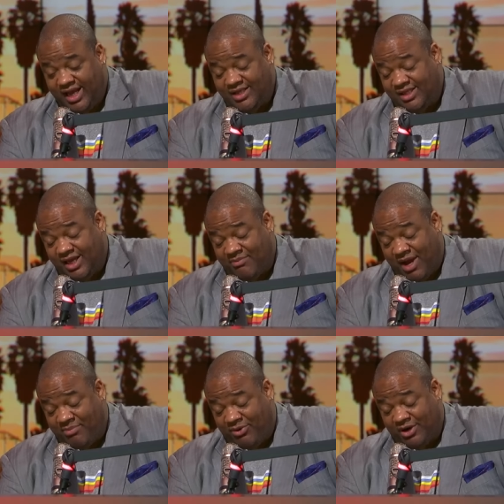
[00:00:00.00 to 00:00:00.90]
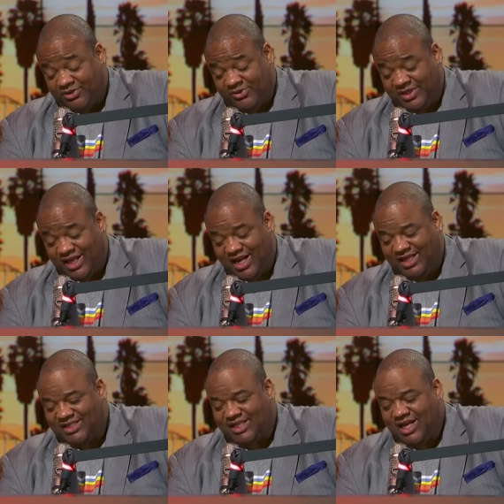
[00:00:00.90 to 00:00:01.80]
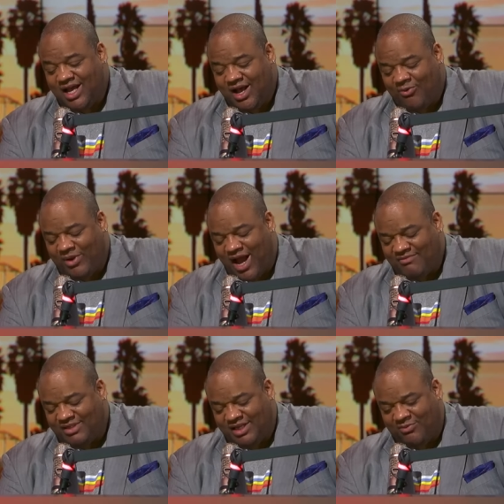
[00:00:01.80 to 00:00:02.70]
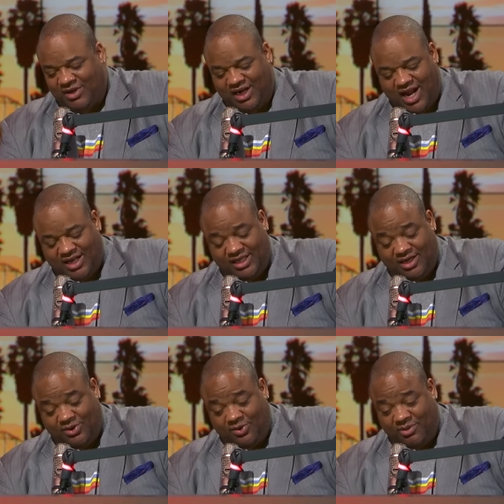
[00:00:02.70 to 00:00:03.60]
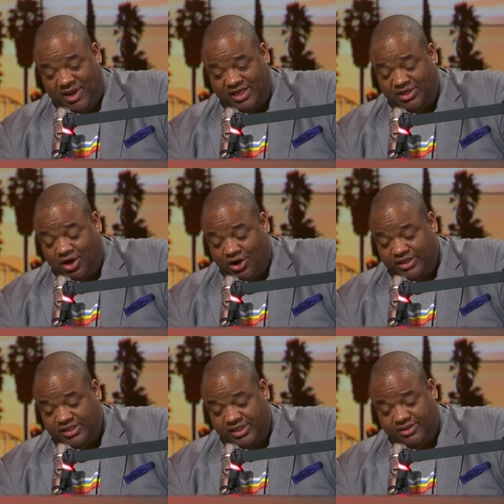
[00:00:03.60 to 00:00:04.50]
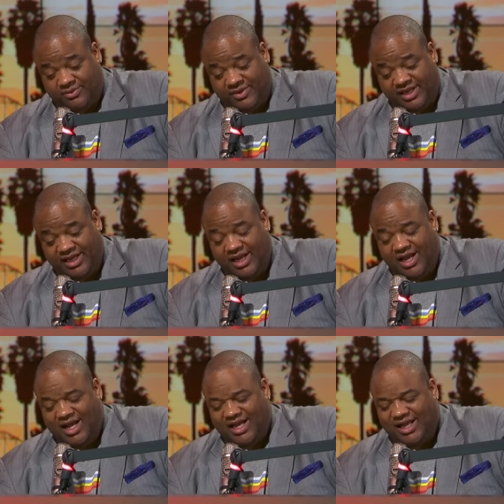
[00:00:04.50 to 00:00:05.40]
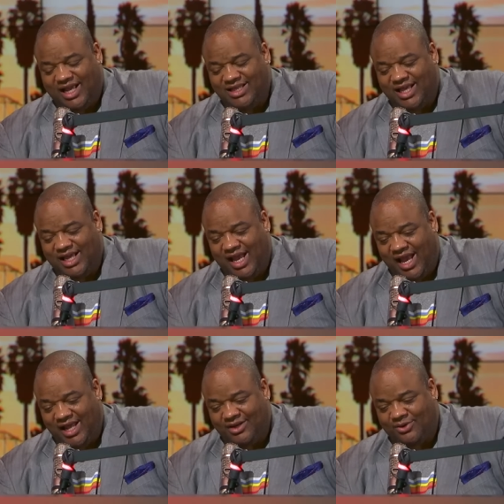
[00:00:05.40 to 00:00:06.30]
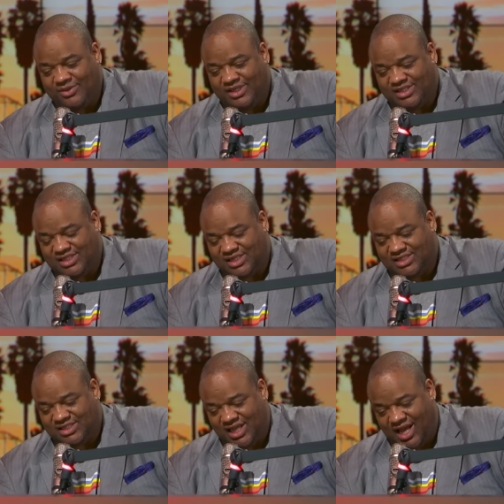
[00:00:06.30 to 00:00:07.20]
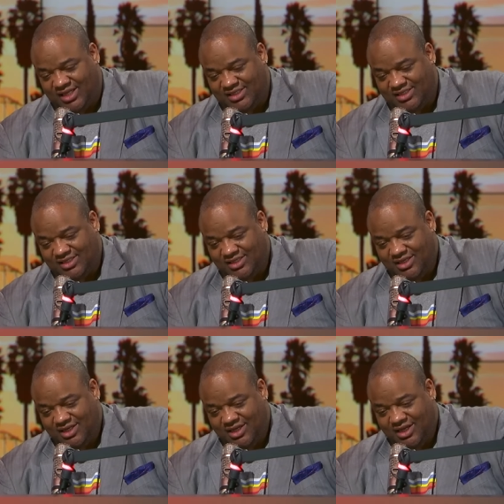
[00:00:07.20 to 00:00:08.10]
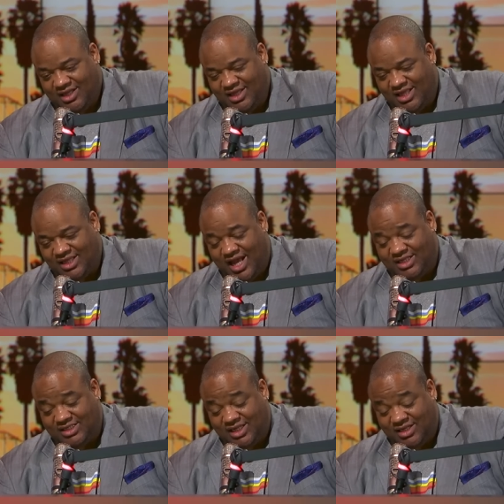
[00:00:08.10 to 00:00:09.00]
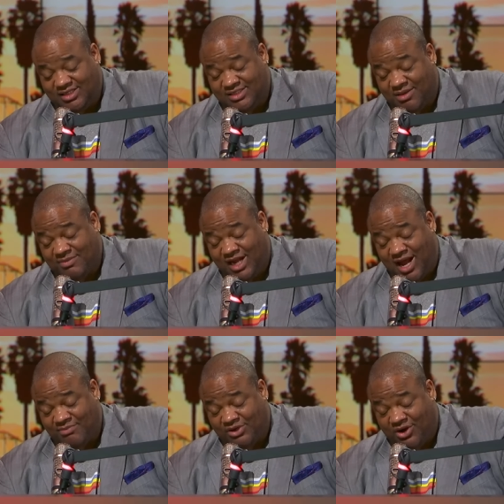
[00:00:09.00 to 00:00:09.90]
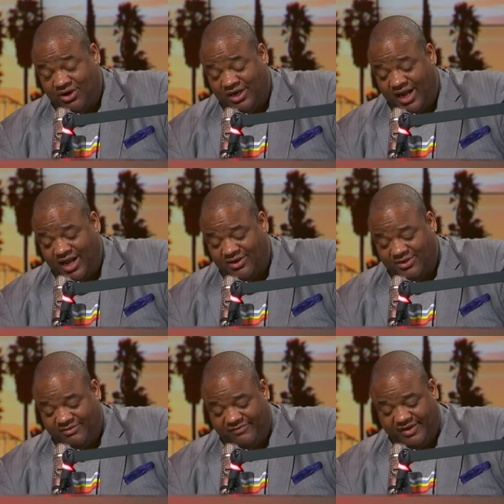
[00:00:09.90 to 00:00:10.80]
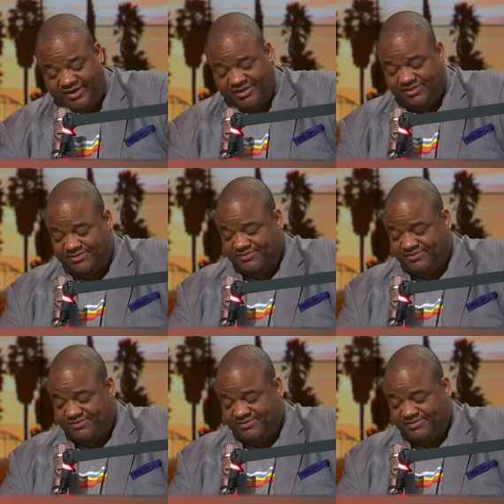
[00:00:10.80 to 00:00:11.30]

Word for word: the uh, my part two of that is what I've seen with a lot of young quarterbacks are RG three. Can they handle the success? That that's sometimes well, harder you know, to handle and, than failure. Right,